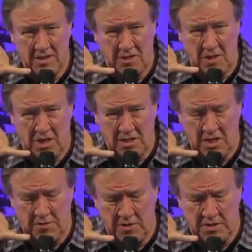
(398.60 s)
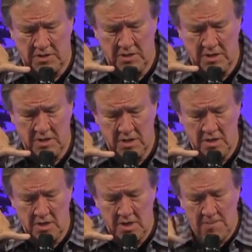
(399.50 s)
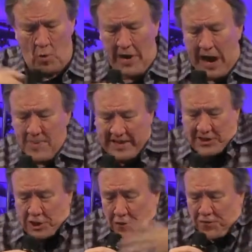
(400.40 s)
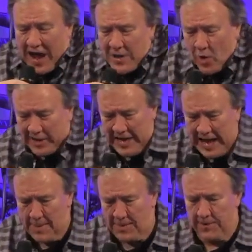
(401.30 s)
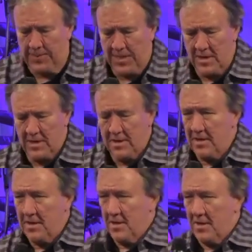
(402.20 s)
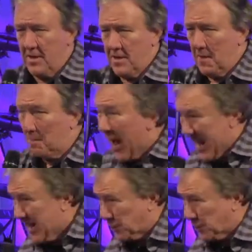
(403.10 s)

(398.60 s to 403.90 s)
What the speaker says: Do you get the difference? But when I begin to define what can happen, my